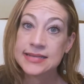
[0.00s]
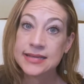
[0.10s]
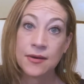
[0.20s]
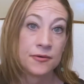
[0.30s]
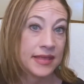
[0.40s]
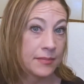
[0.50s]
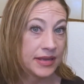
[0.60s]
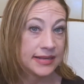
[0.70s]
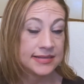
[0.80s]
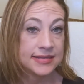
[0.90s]
So that
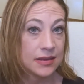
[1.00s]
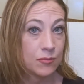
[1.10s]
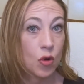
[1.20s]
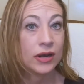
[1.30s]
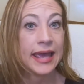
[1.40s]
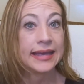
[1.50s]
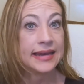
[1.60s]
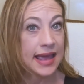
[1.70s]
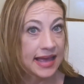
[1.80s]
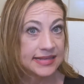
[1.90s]
means more like
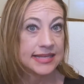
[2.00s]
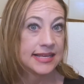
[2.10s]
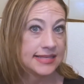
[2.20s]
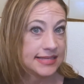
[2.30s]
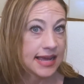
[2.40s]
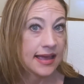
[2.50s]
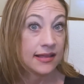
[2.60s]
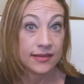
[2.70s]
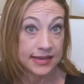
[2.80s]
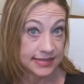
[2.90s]
an essay
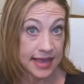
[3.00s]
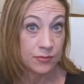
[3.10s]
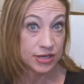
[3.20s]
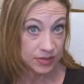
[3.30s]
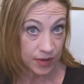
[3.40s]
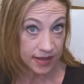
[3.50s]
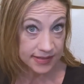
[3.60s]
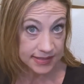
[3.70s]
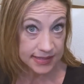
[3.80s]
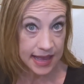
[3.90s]
style exam
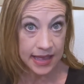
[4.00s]
response.